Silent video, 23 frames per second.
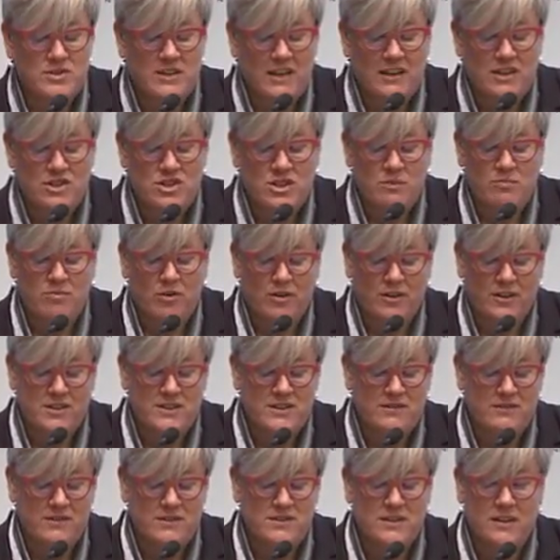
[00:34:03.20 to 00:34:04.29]
energy
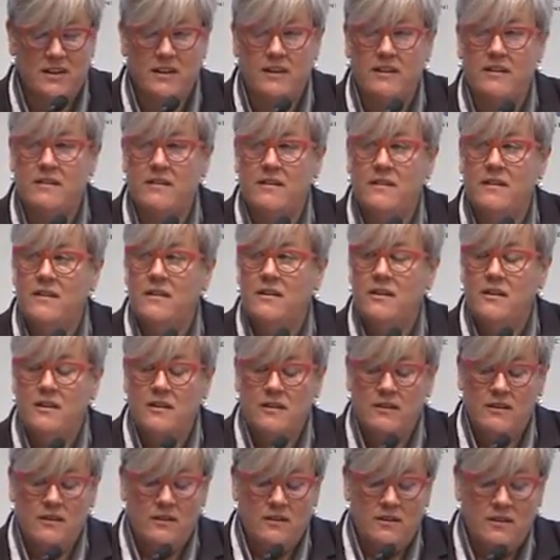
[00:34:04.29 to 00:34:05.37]
productivity.
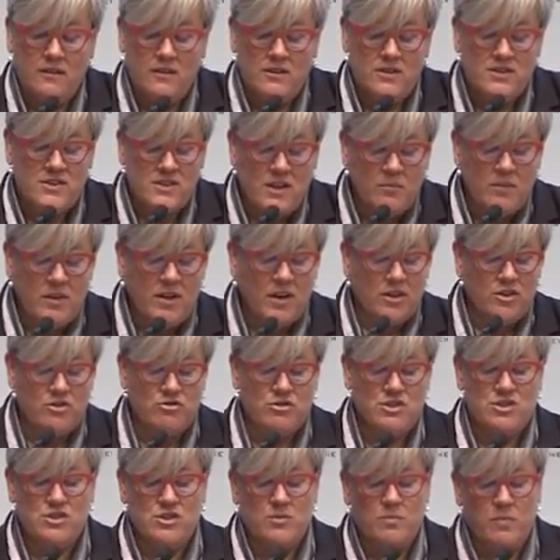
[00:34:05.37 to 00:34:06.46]
Some
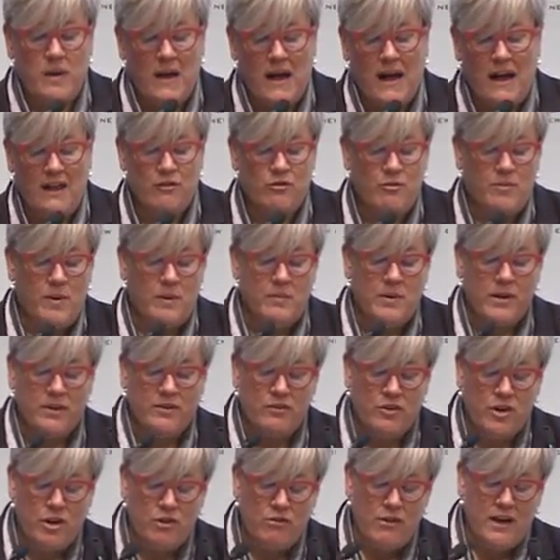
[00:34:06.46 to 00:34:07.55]
countries, Japan, the Republic
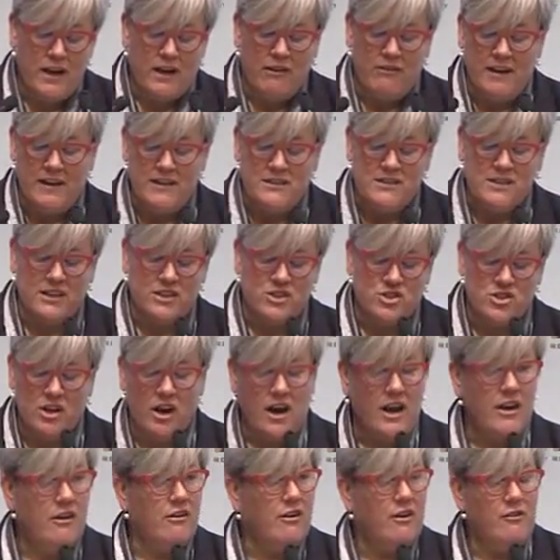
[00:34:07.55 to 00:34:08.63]
of Korea, India,
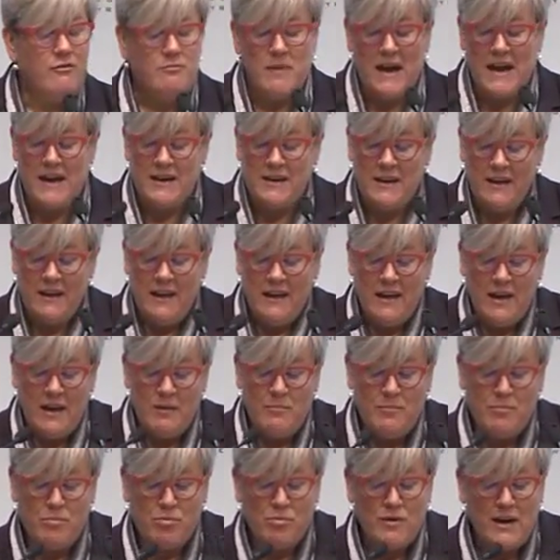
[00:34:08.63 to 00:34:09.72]
China, have made
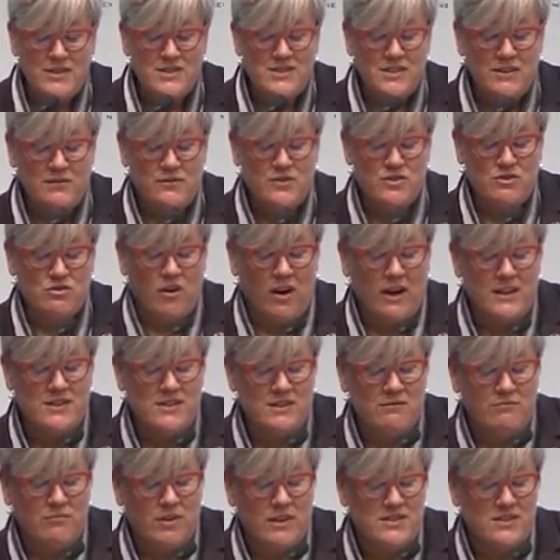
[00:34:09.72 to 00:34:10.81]
impressive strides
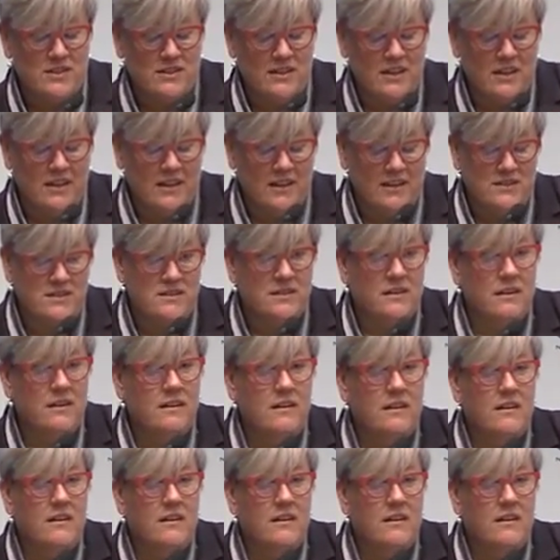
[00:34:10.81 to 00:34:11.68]
in recent years.